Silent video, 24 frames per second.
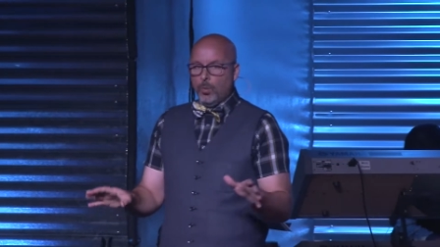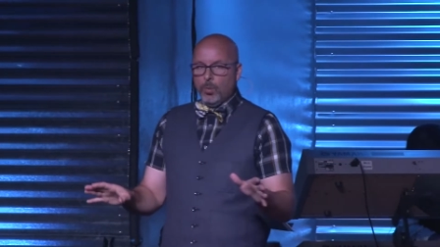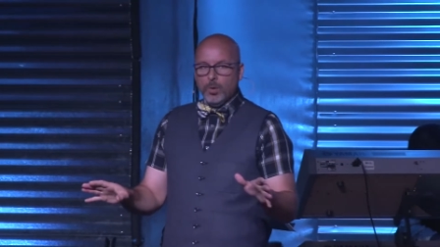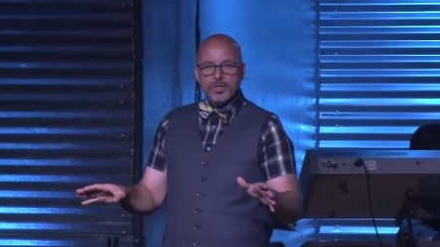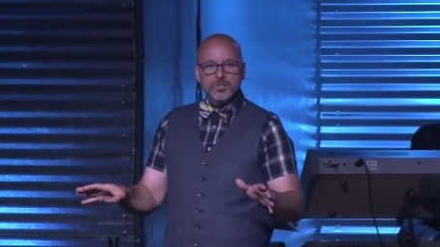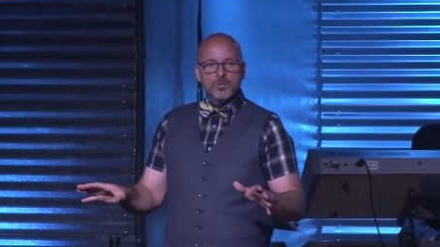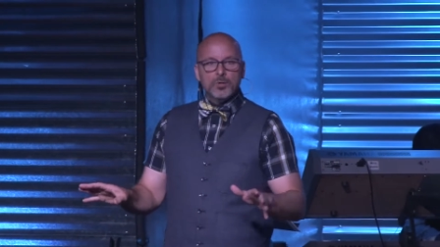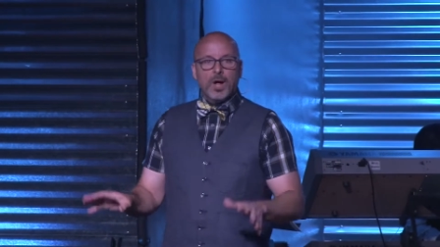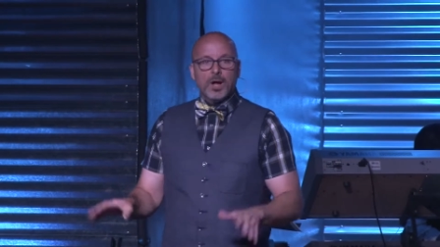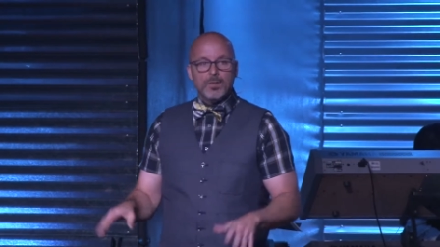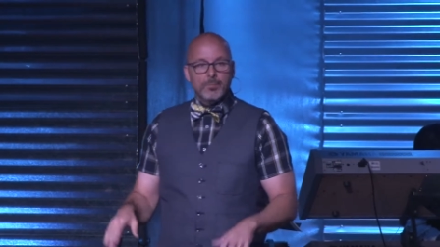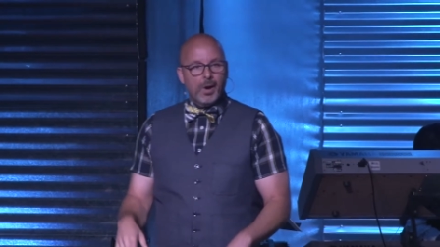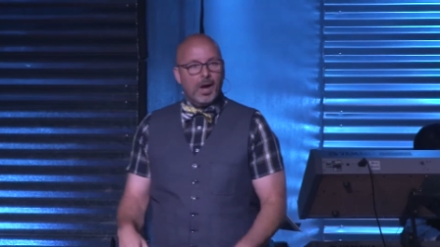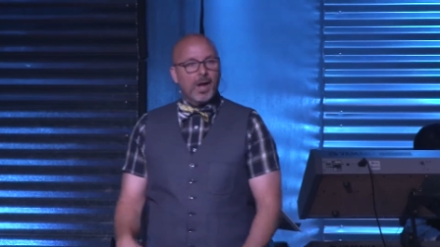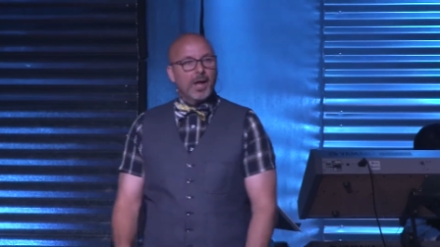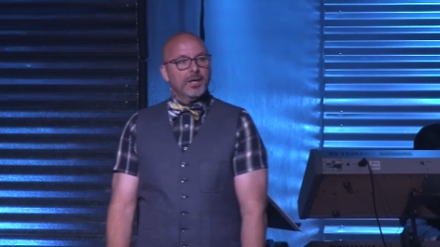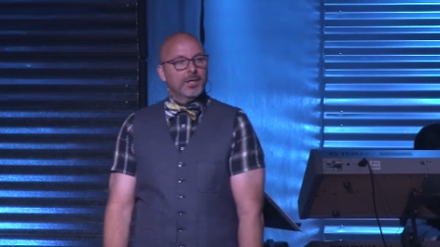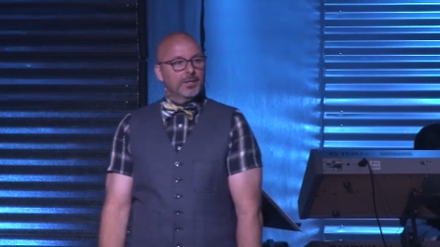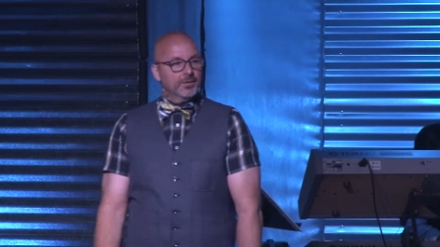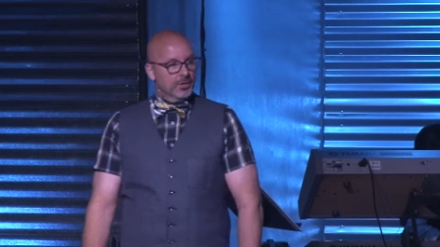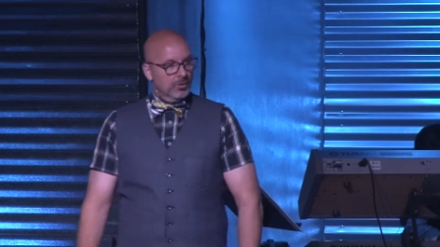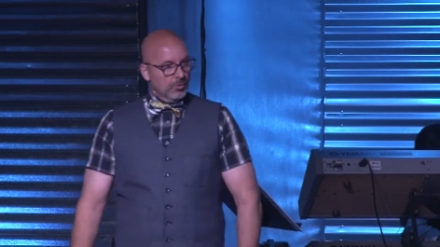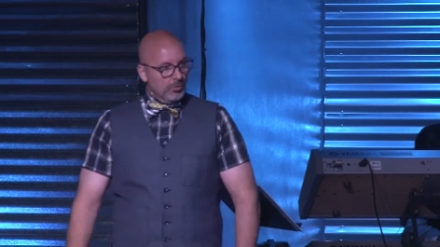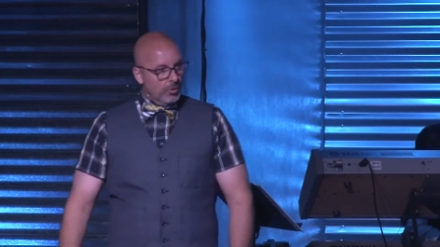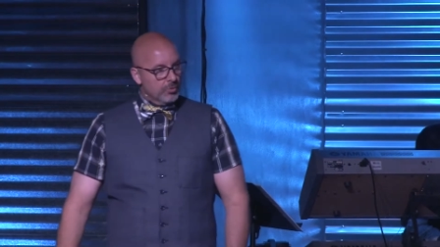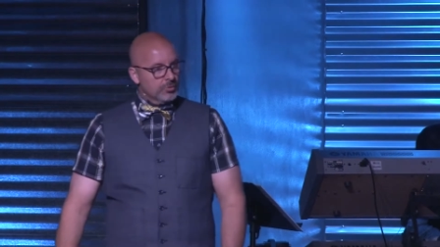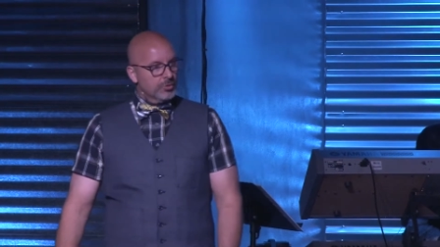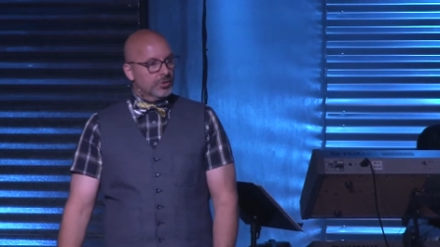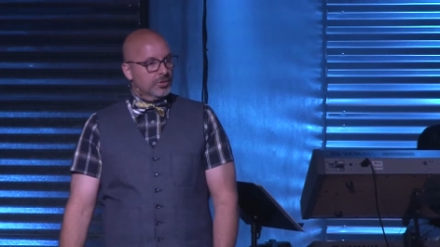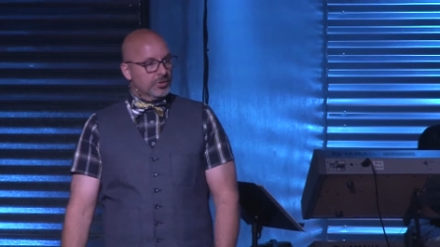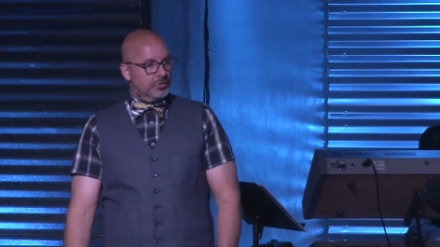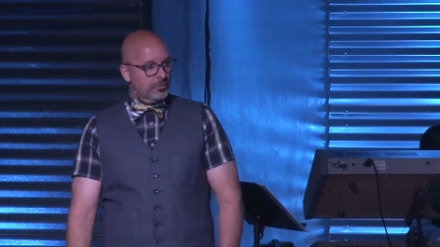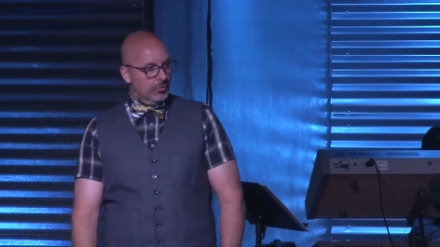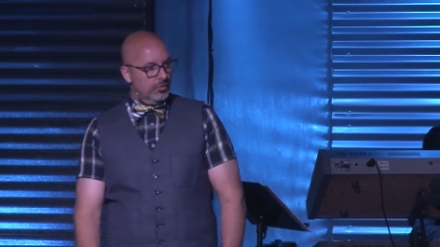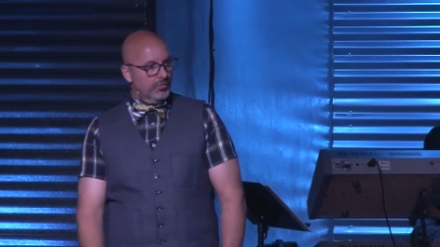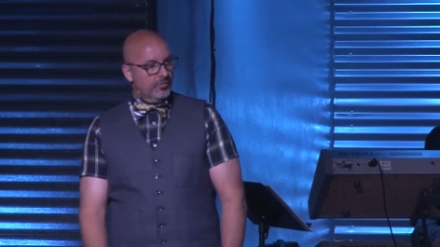what do I buy in the grocery
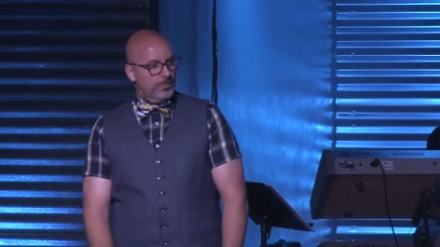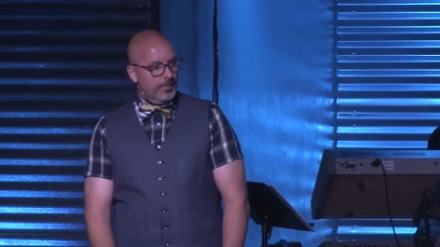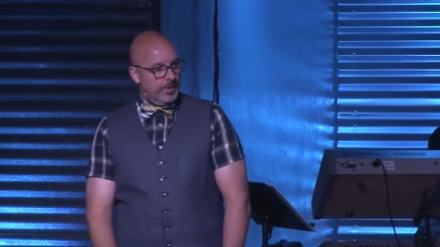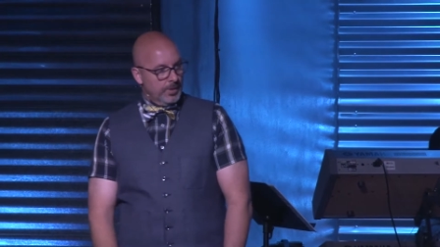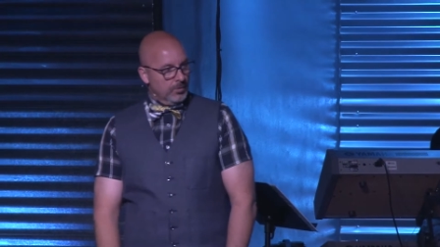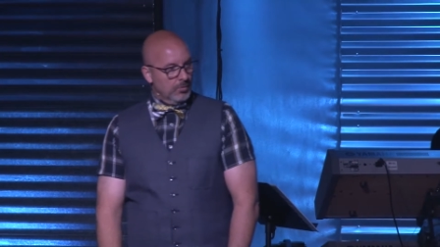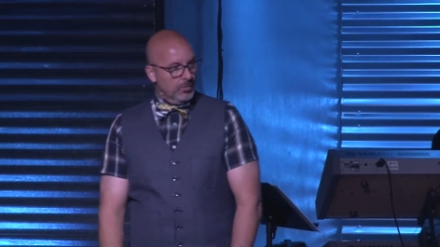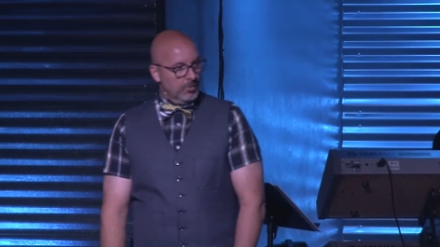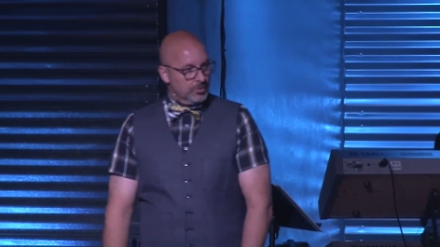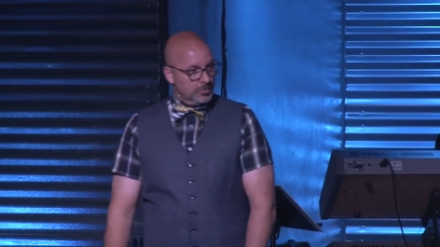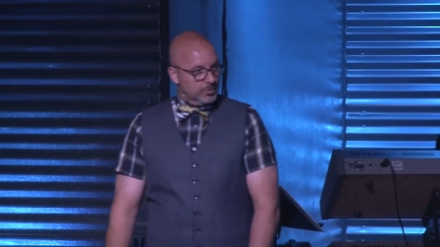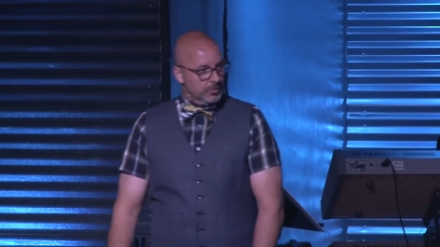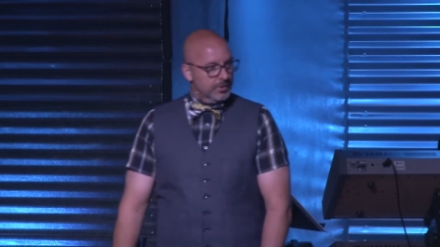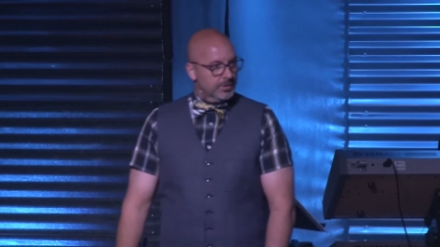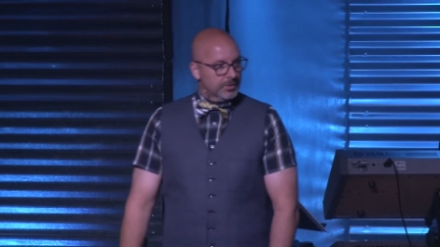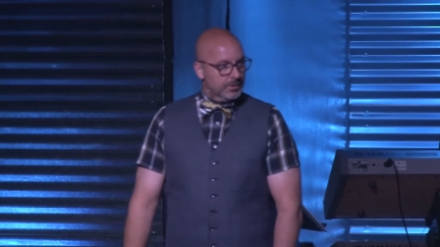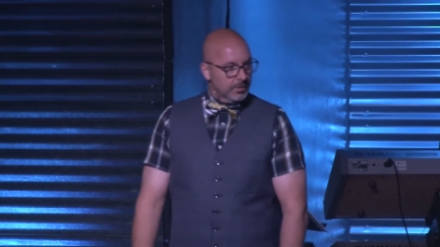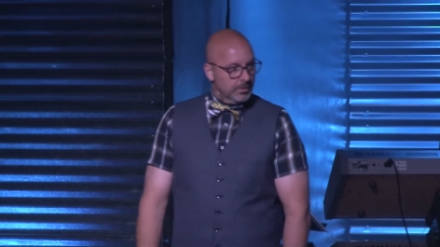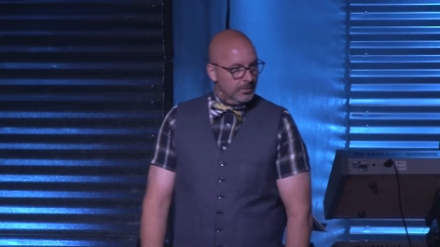store for my groceries?